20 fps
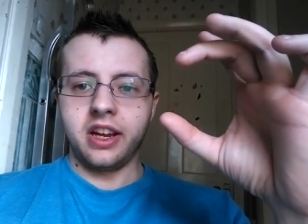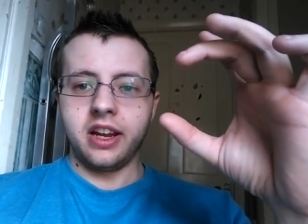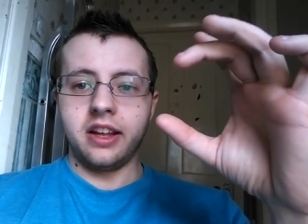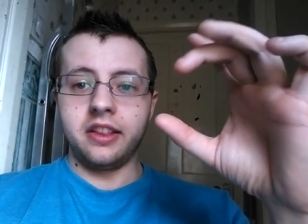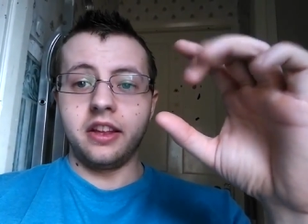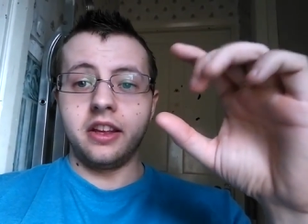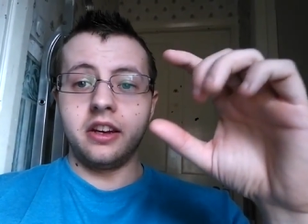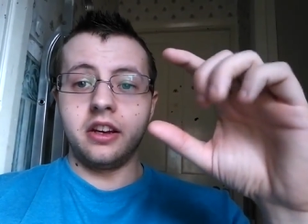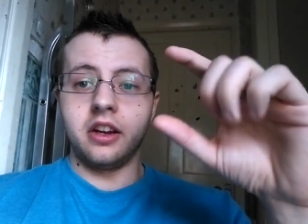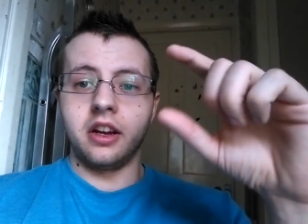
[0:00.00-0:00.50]

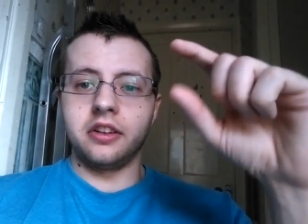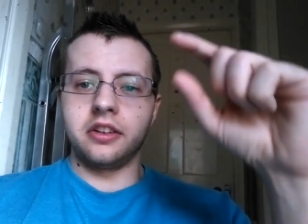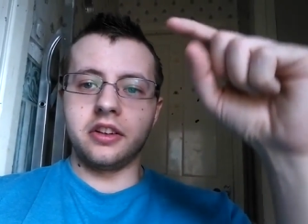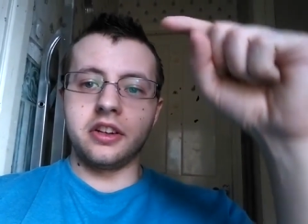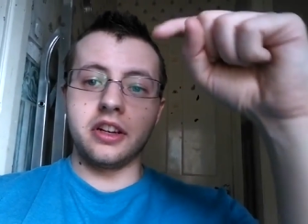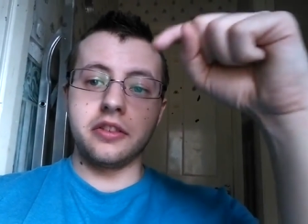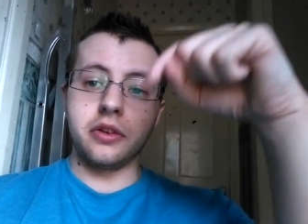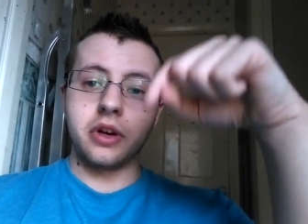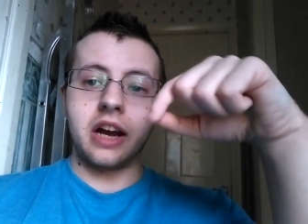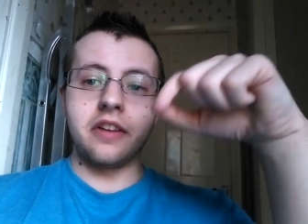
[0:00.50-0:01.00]
and then
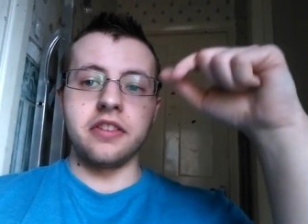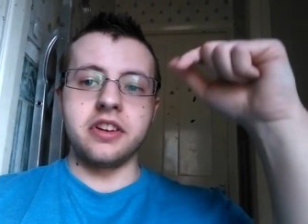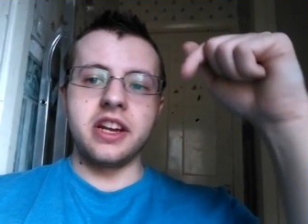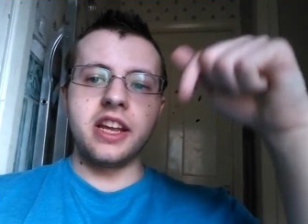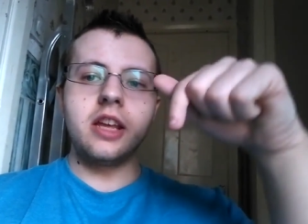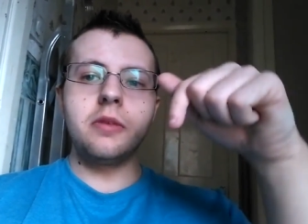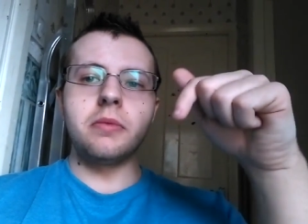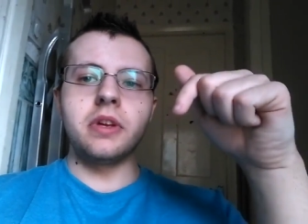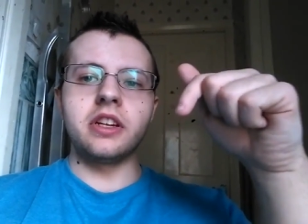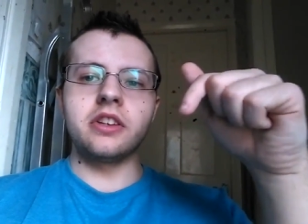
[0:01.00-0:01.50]
underneath it will have an
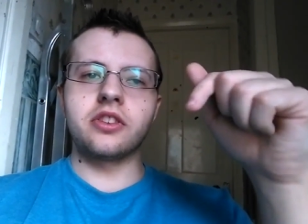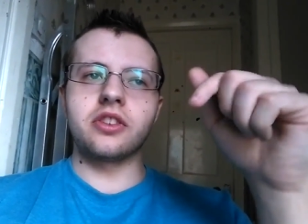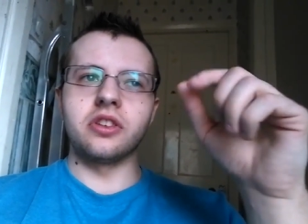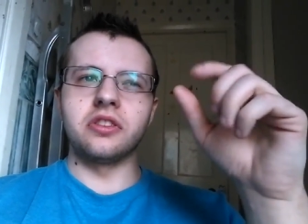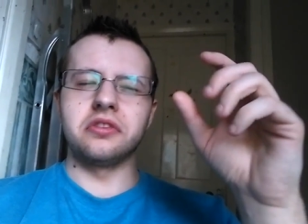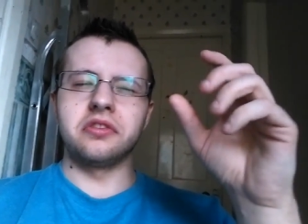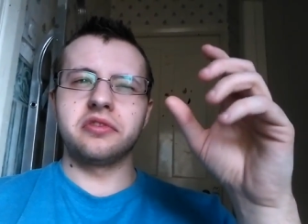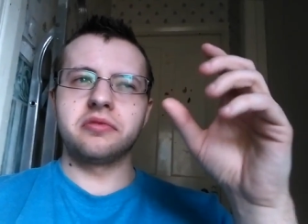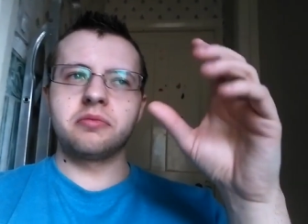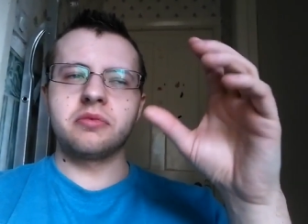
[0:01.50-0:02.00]
image
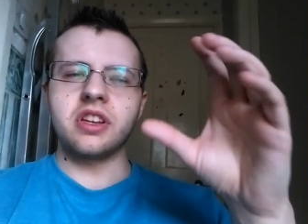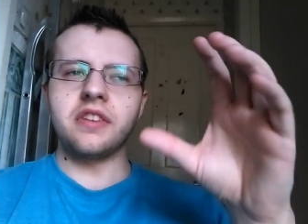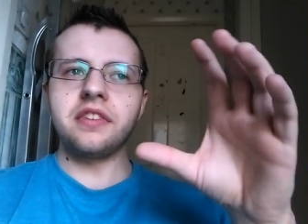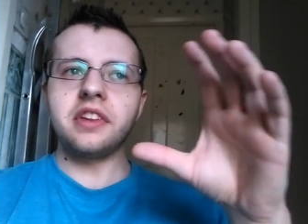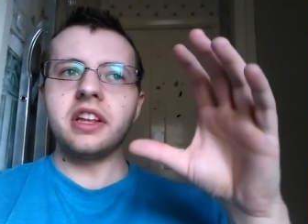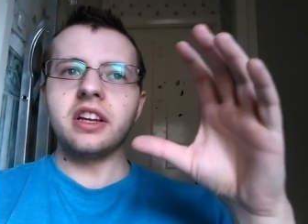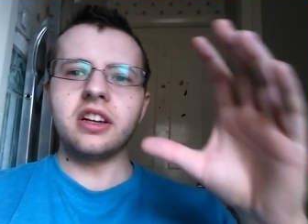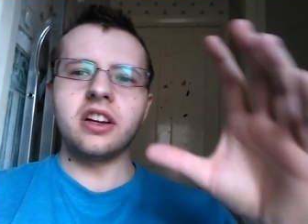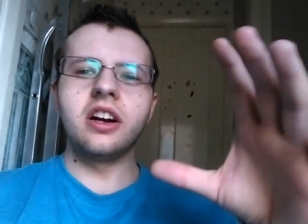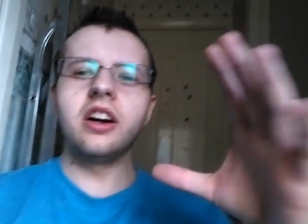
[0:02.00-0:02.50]
of
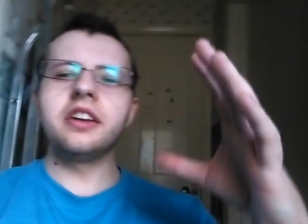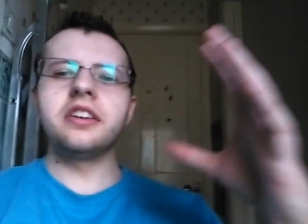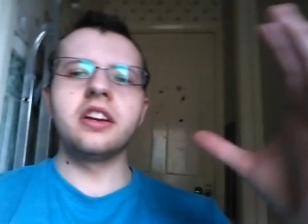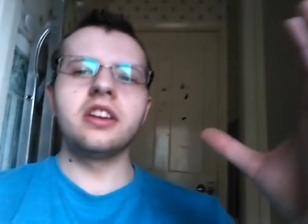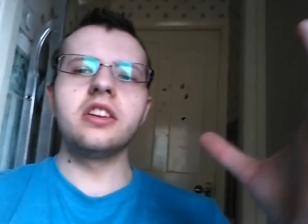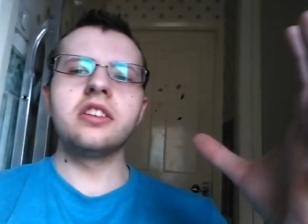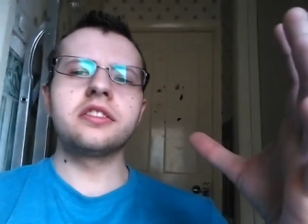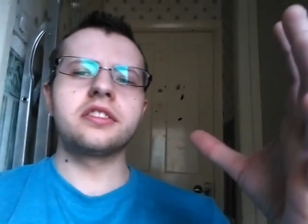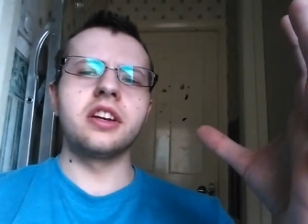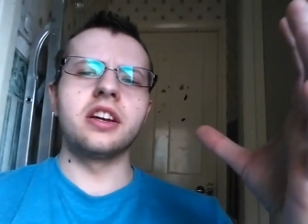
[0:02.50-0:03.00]
something that kind of
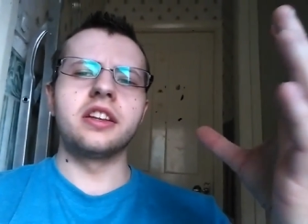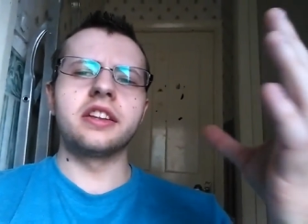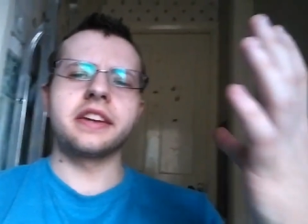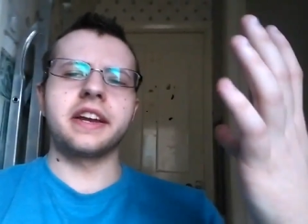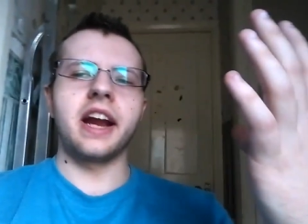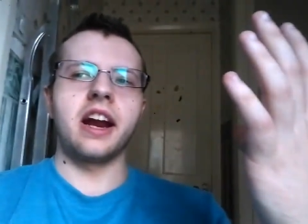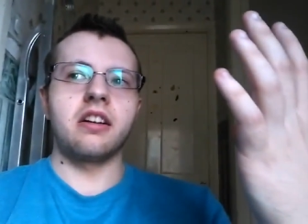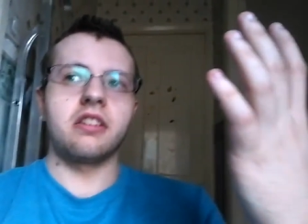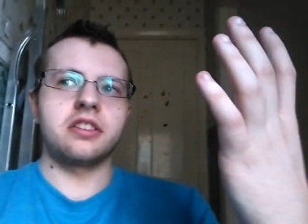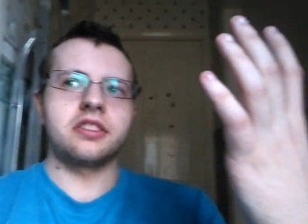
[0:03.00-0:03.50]
looks like the
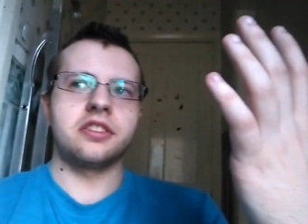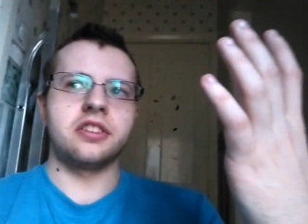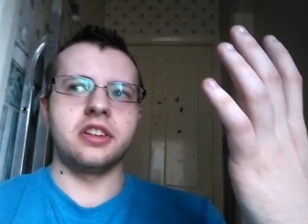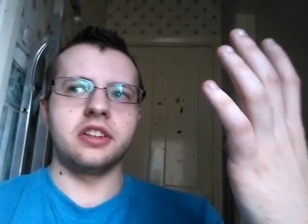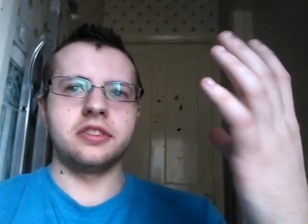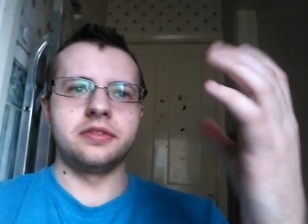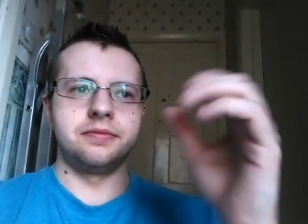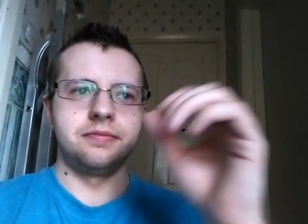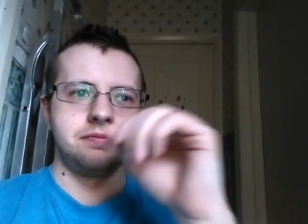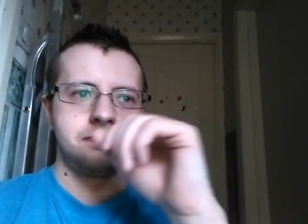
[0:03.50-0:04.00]

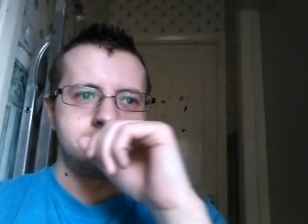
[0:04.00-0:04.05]
character